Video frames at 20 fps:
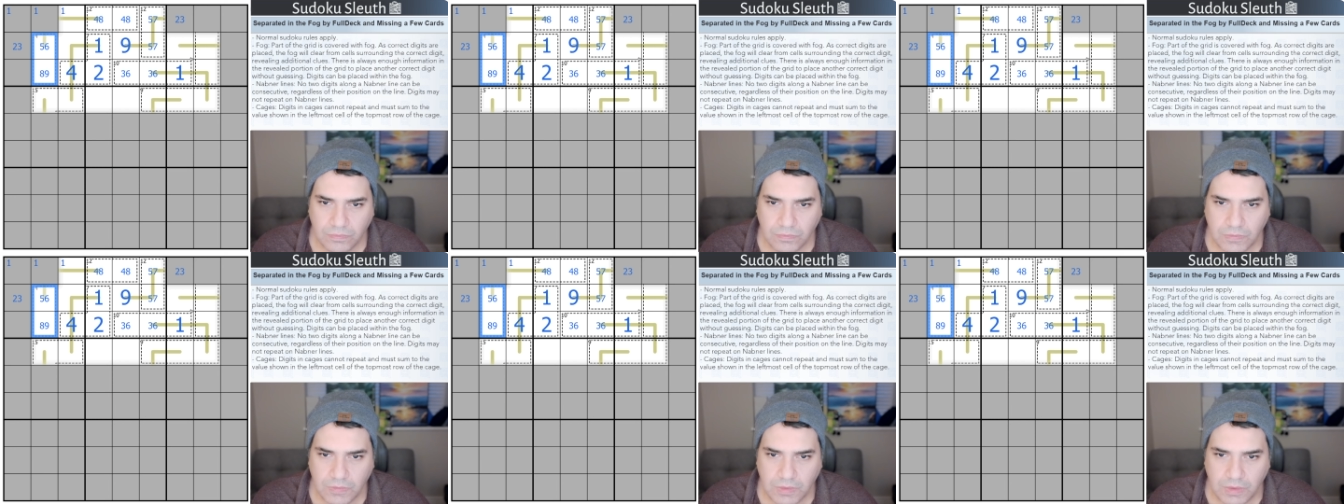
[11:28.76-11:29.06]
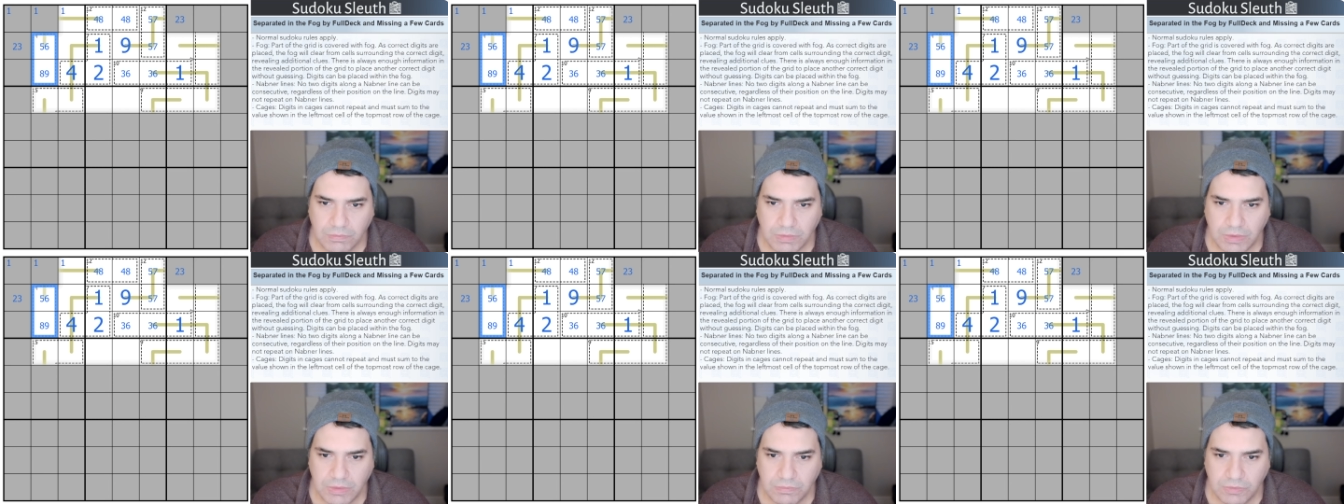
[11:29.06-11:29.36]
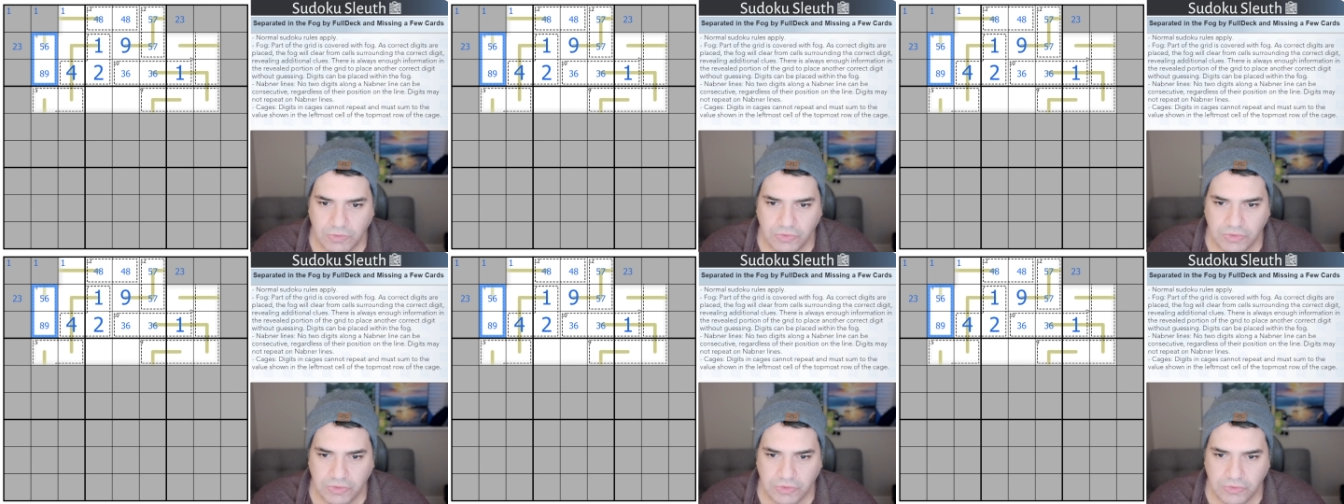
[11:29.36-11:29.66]
Am I
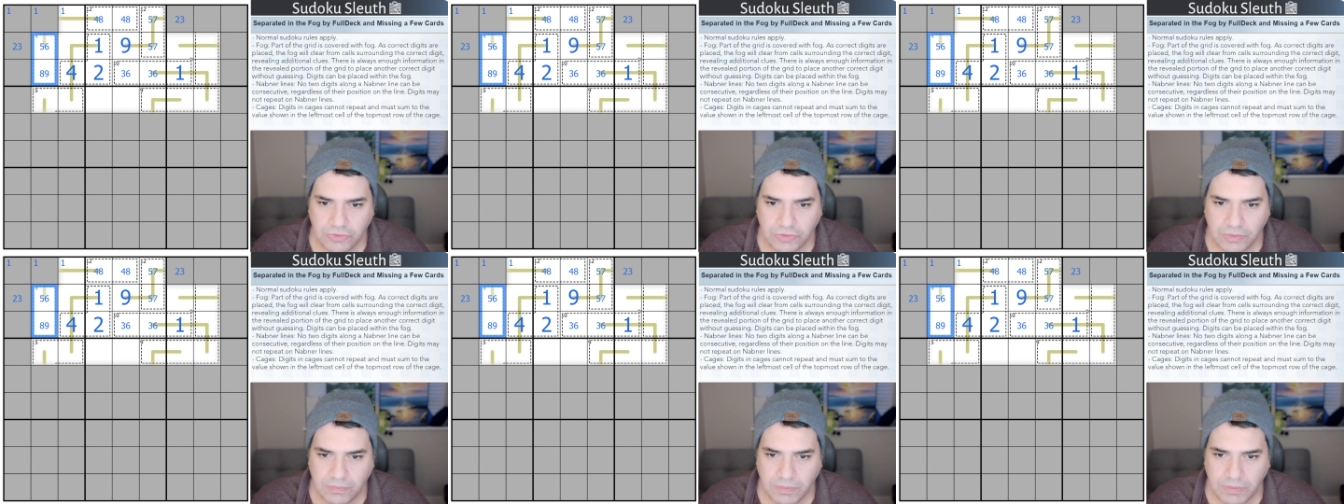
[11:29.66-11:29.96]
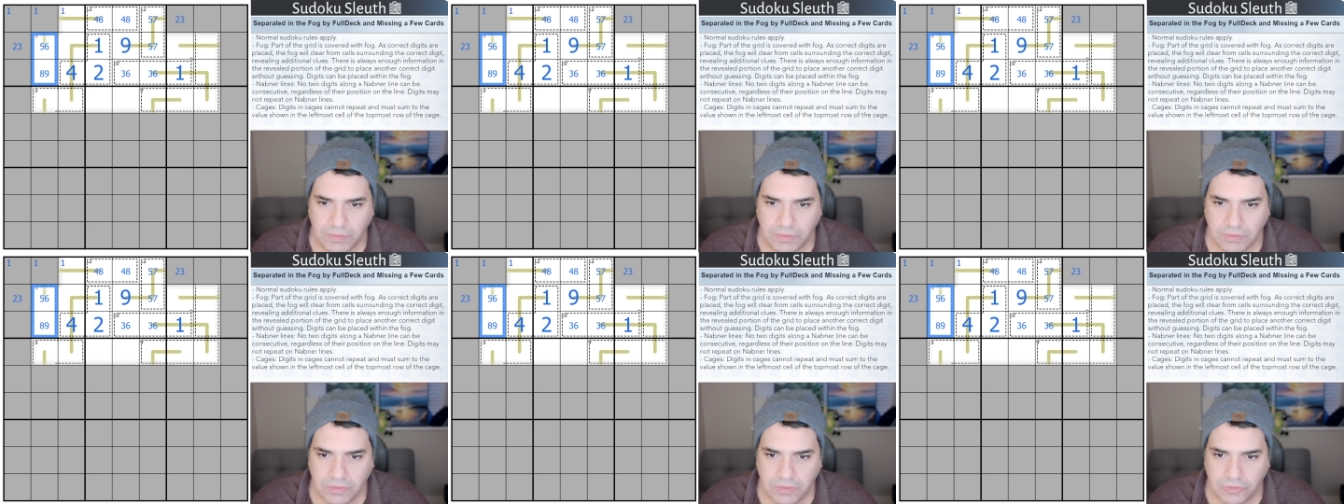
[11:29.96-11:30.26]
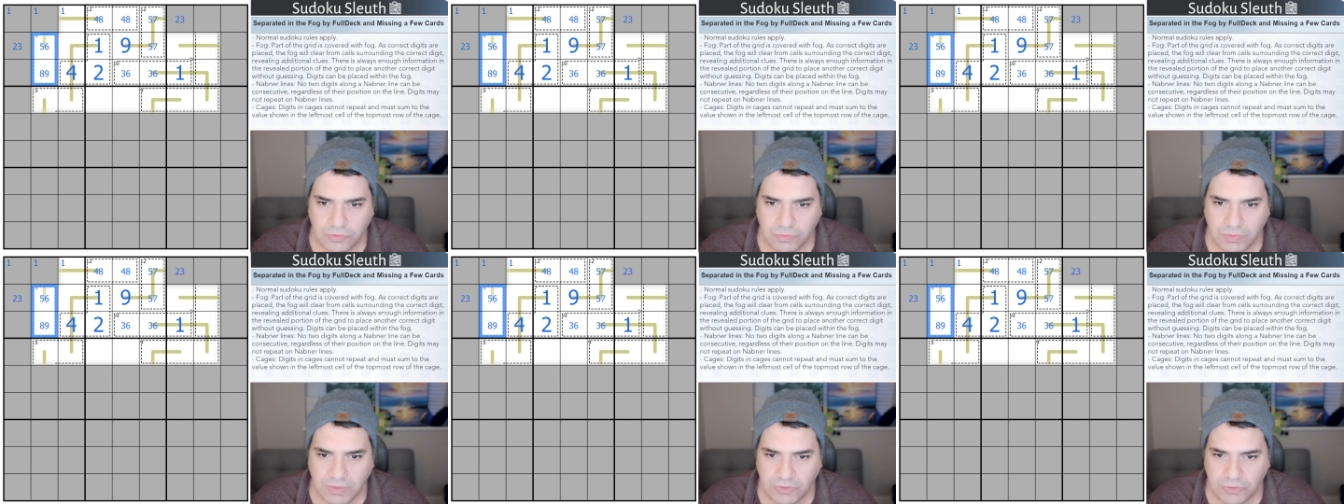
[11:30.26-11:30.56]
missing something that's
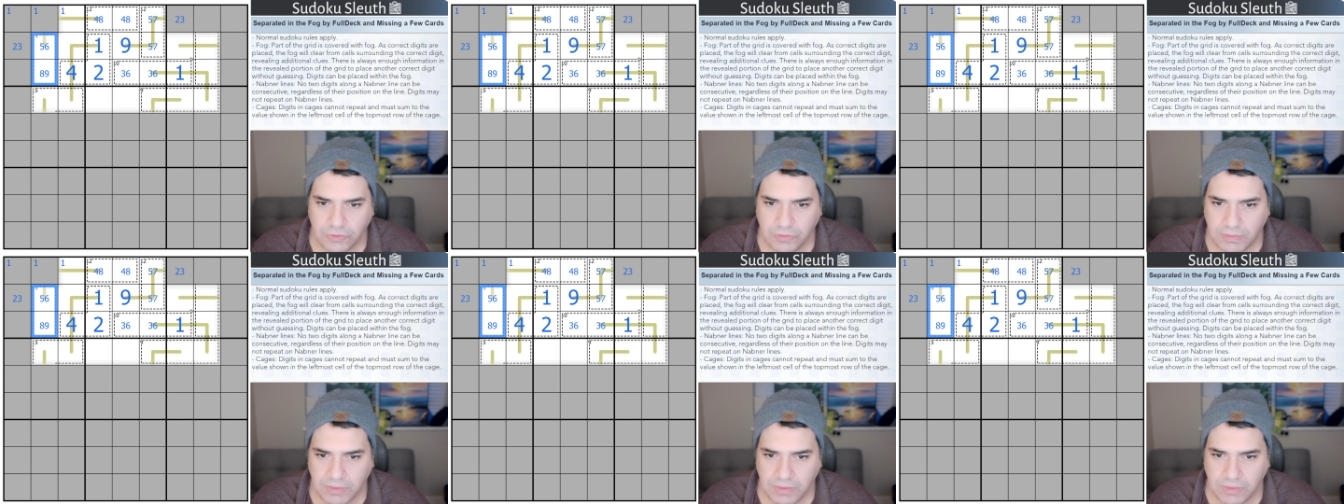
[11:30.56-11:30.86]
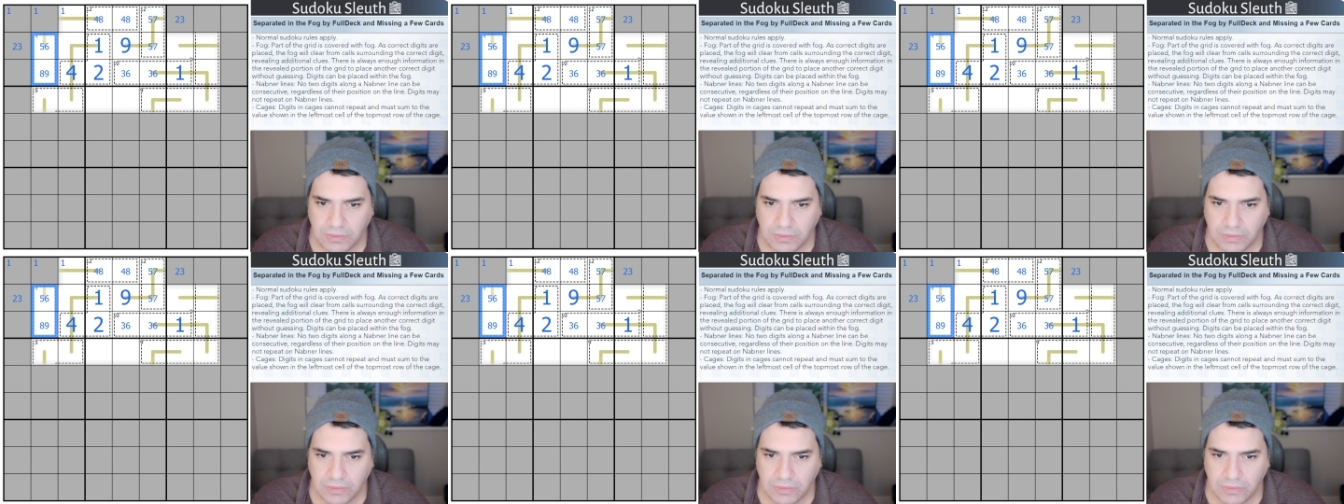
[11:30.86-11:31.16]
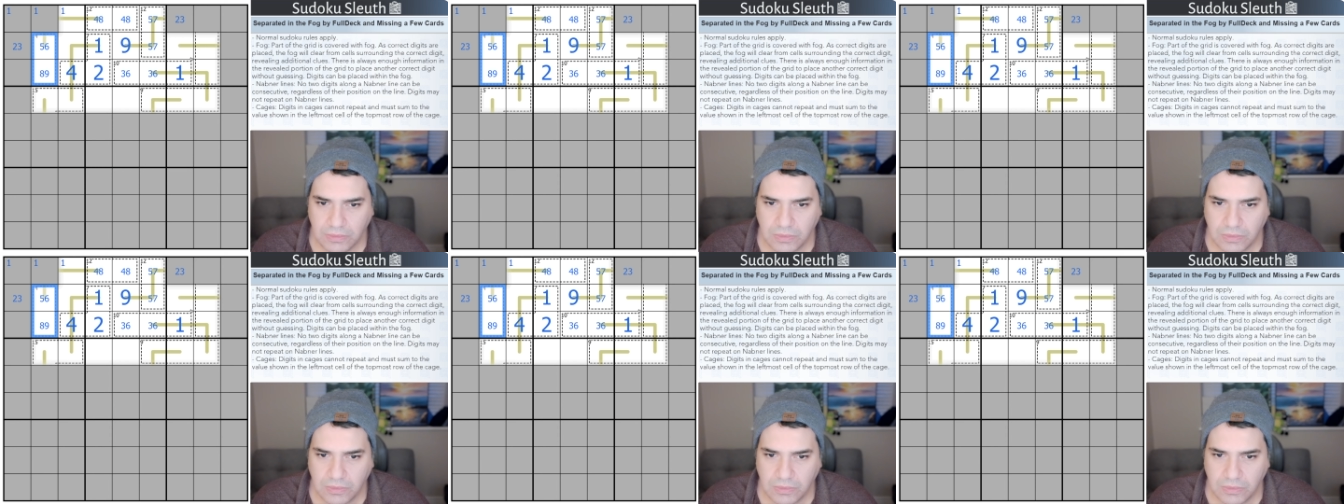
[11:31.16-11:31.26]
meant to be